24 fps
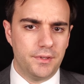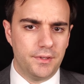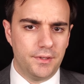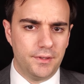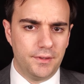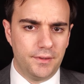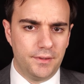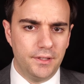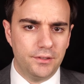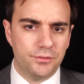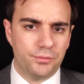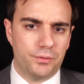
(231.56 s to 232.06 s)

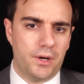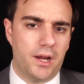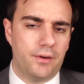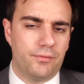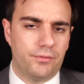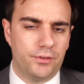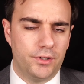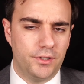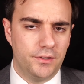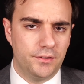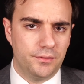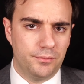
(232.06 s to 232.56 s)
this
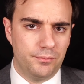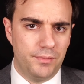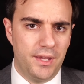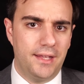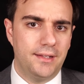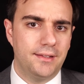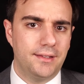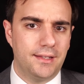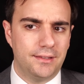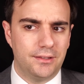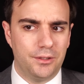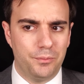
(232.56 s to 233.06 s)
reference
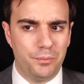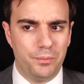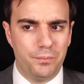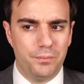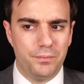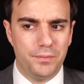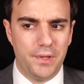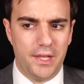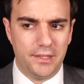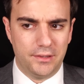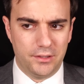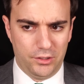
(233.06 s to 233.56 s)
meant that
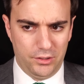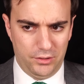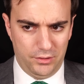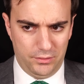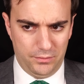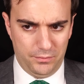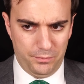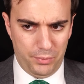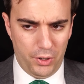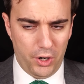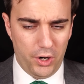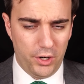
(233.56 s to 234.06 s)
the
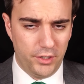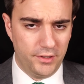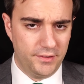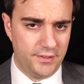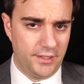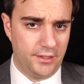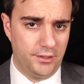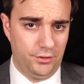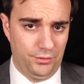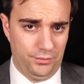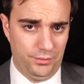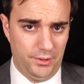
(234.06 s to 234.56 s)
parties
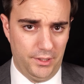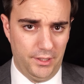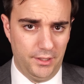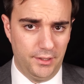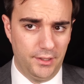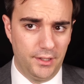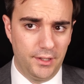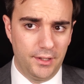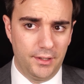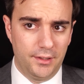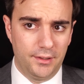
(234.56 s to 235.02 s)
had agreed